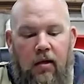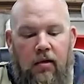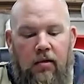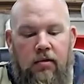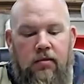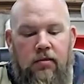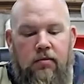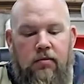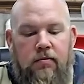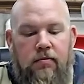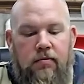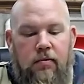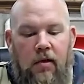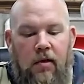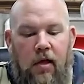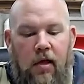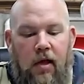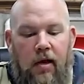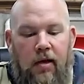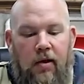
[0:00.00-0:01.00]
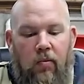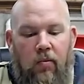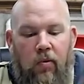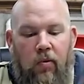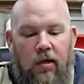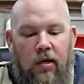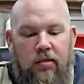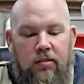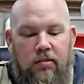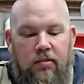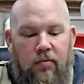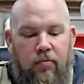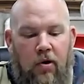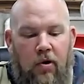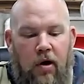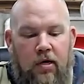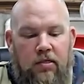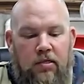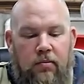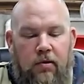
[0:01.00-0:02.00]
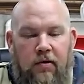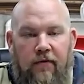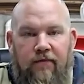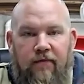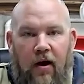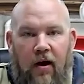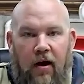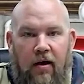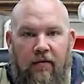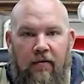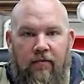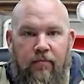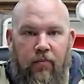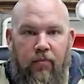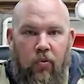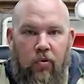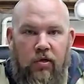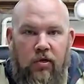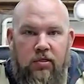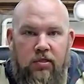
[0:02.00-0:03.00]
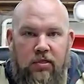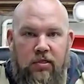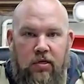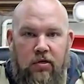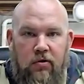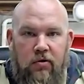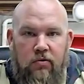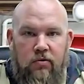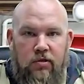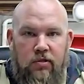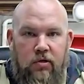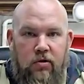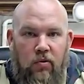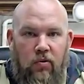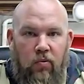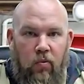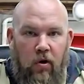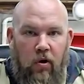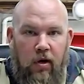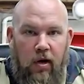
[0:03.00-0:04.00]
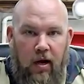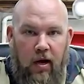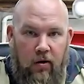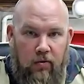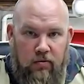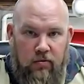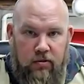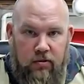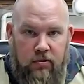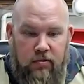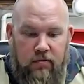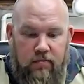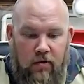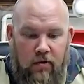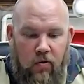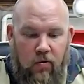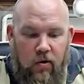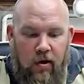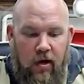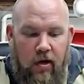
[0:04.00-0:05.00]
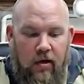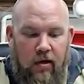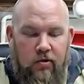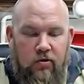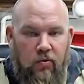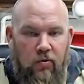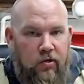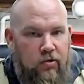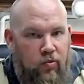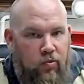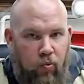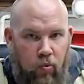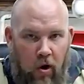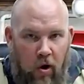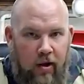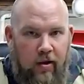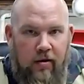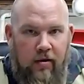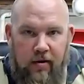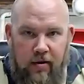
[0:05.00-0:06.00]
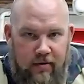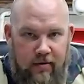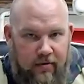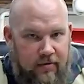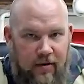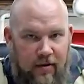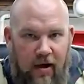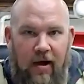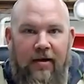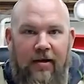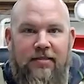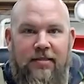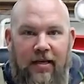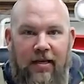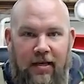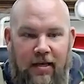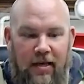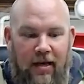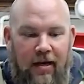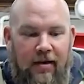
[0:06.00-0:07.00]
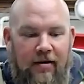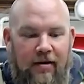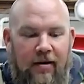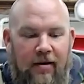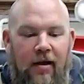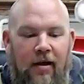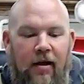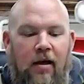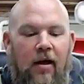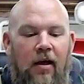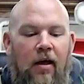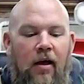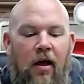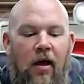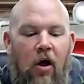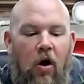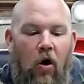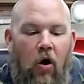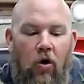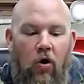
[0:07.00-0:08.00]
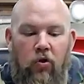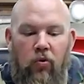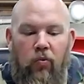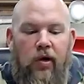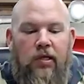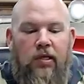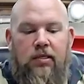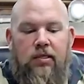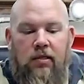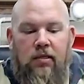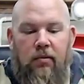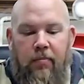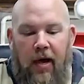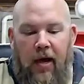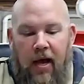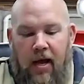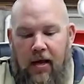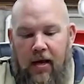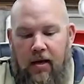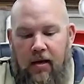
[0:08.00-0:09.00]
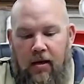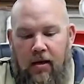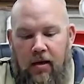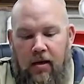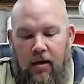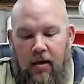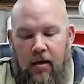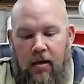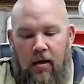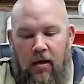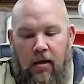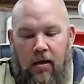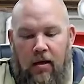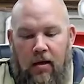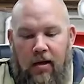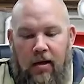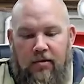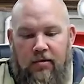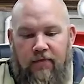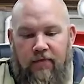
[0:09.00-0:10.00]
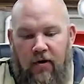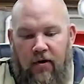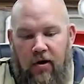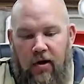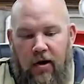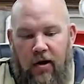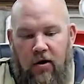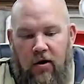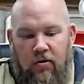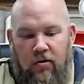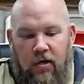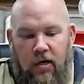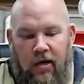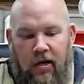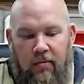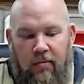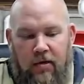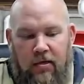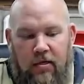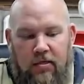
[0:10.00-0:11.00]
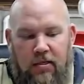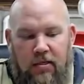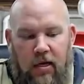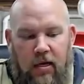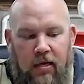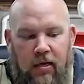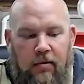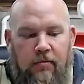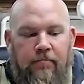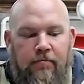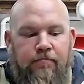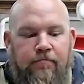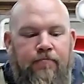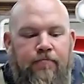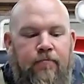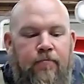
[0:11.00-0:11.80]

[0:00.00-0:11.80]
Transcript: And it weighs approximately 5.001 ounce. Okay, so it's as high as it can get. All the weights in the back, has a very aerodynamic design.